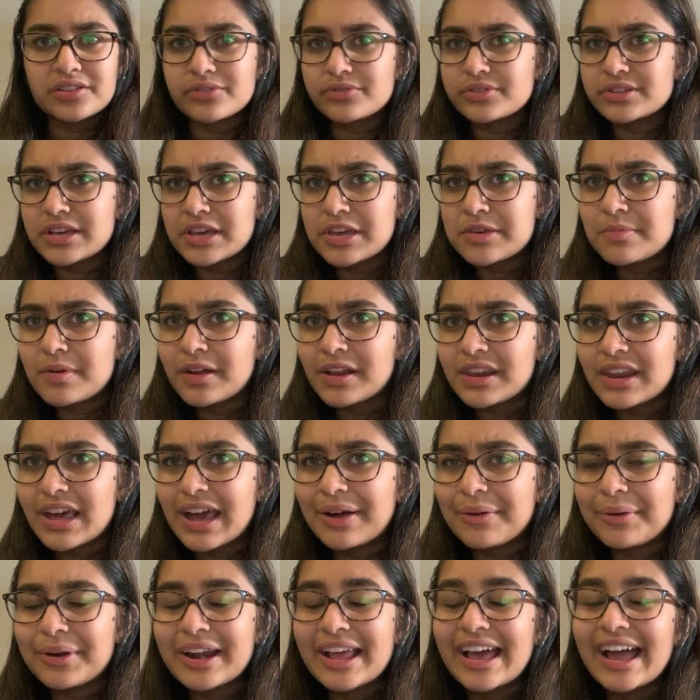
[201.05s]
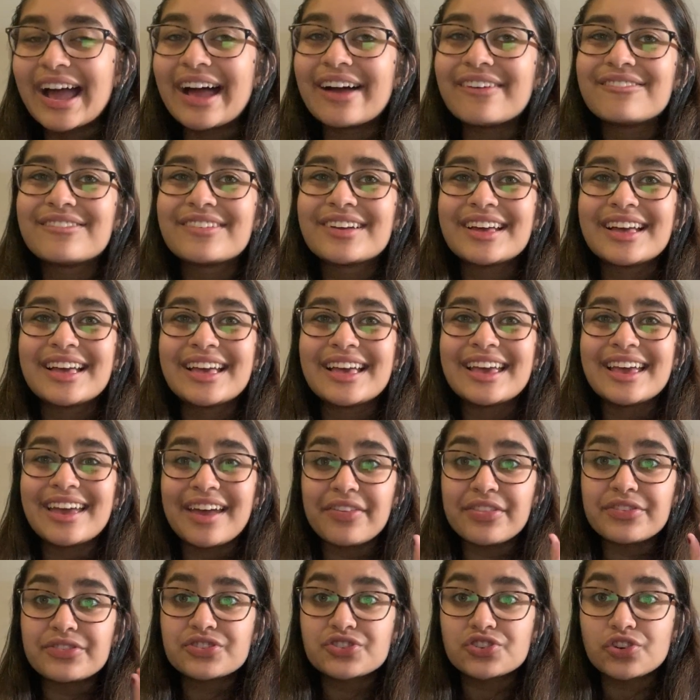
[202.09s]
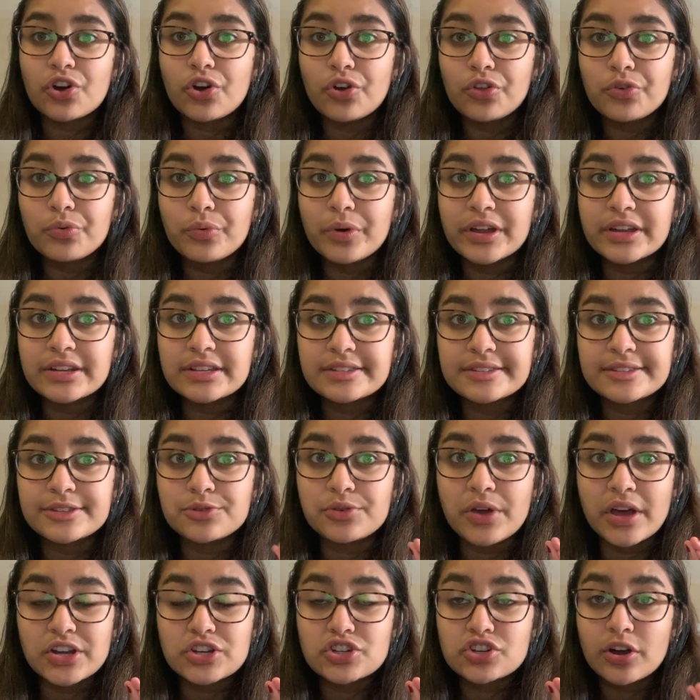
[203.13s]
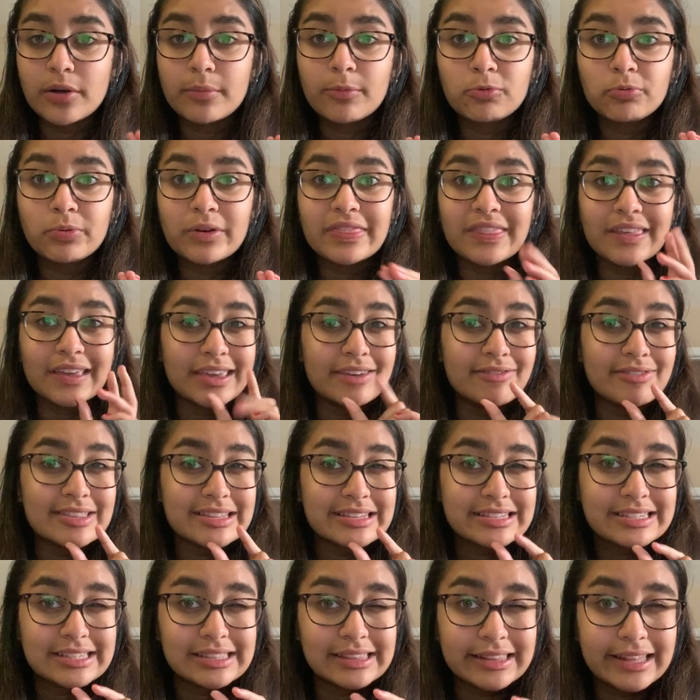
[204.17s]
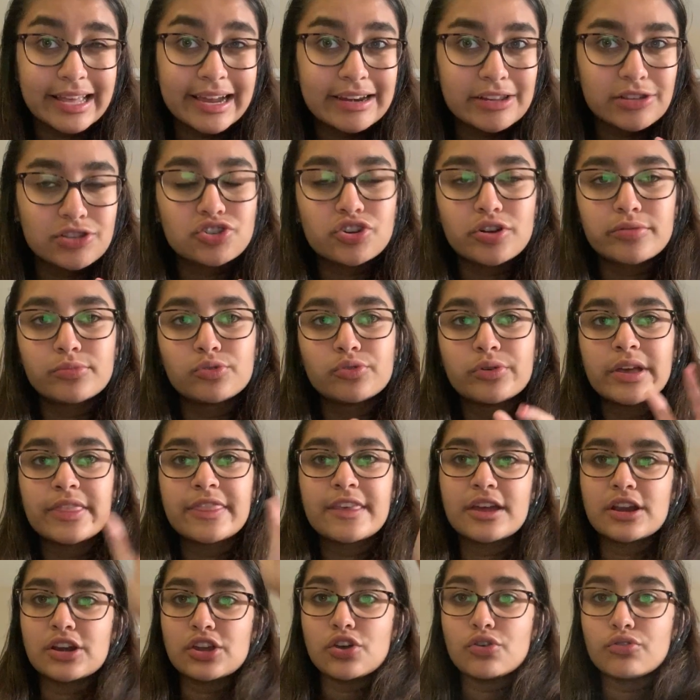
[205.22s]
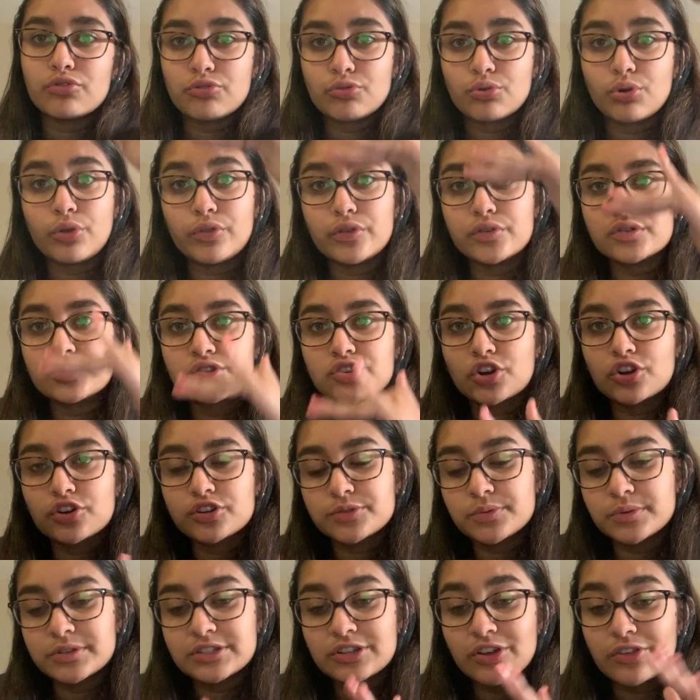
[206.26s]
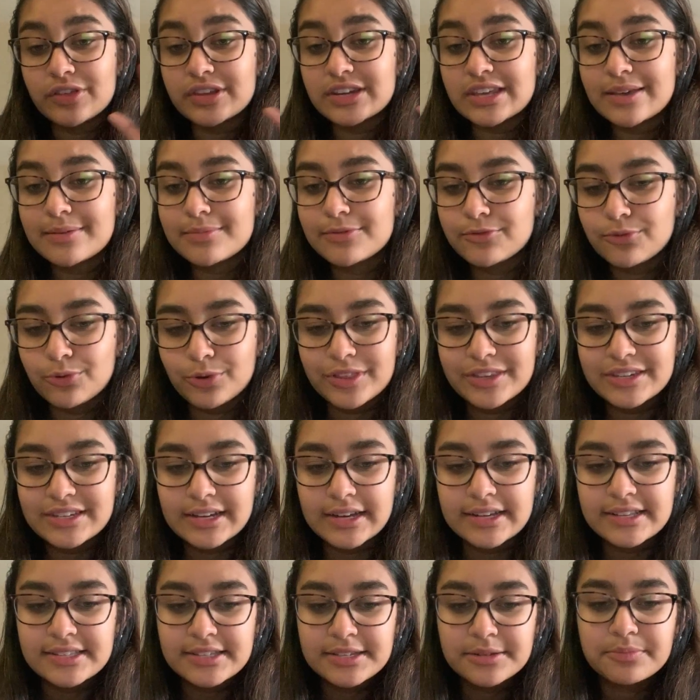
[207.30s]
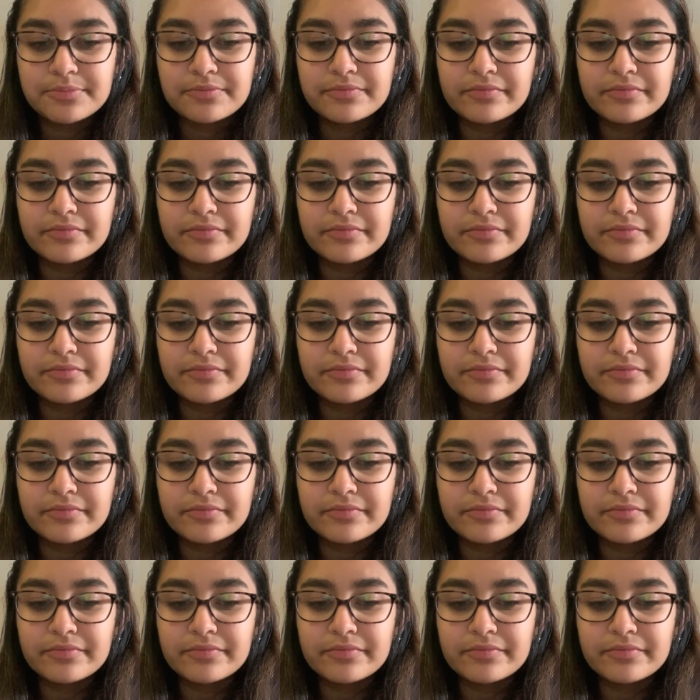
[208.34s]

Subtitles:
It'll take you about an hour and a half. And then star all the ones you had trouble with, like the slightest trouble with, and go through all those stars ones on the day before the test.